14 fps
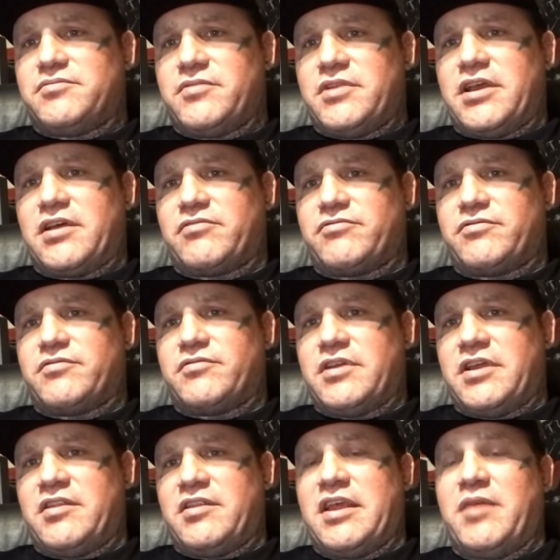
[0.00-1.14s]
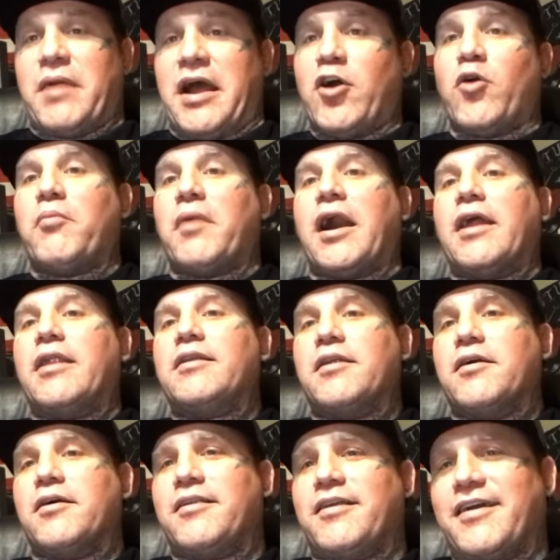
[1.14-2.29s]
Yeah, and in my own mind,
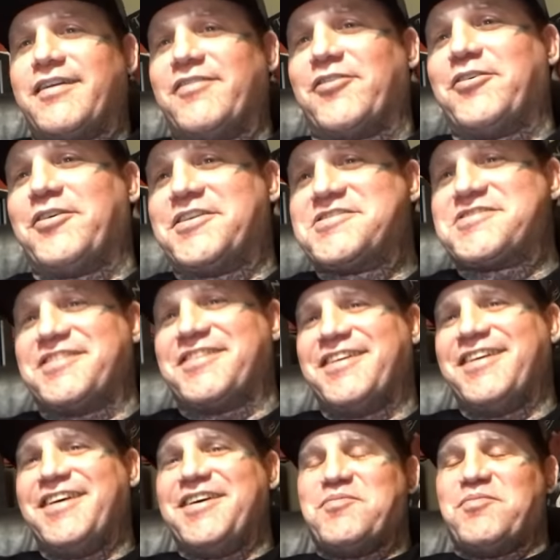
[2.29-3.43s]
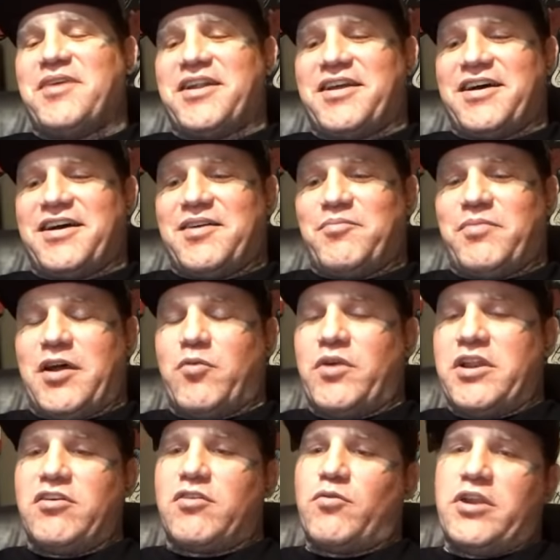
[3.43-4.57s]
like, of course, but when
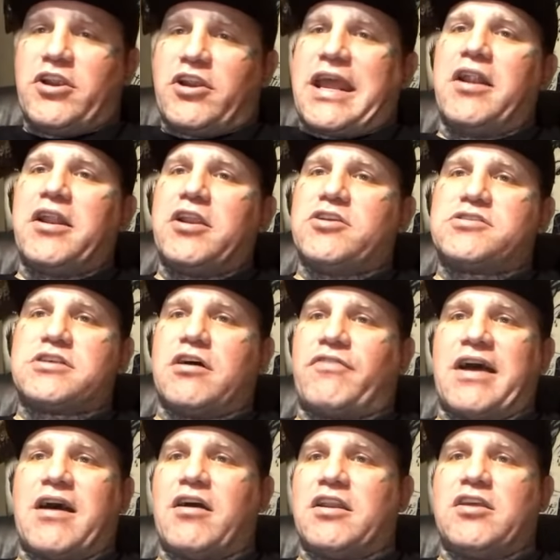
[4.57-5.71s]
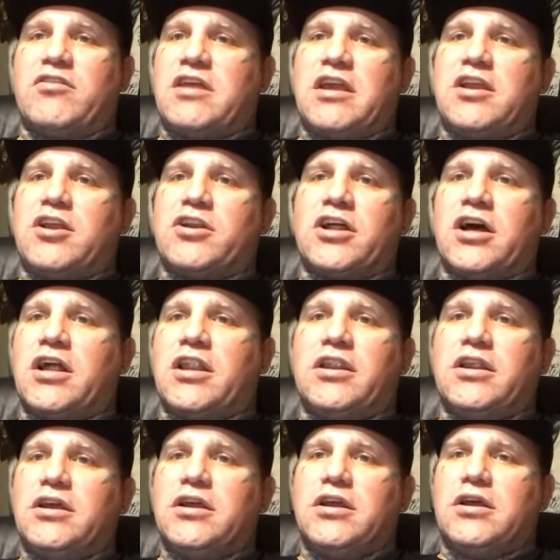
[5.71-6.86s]
you're counting yourself out and you think you're done,
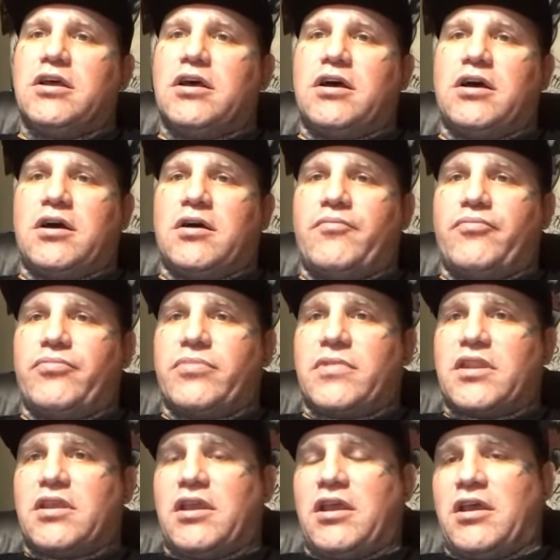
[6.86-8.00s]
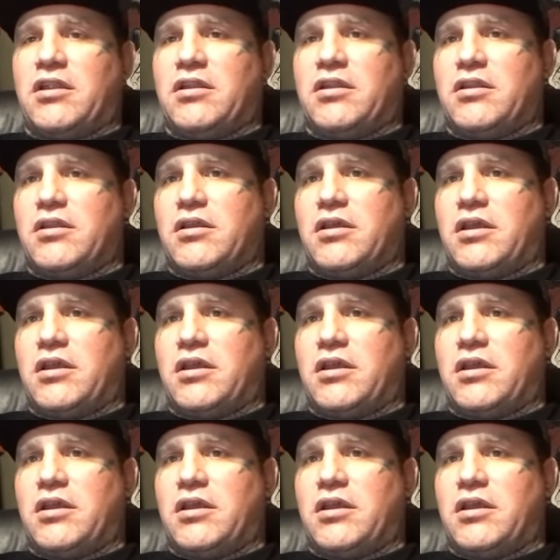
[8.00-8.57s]
and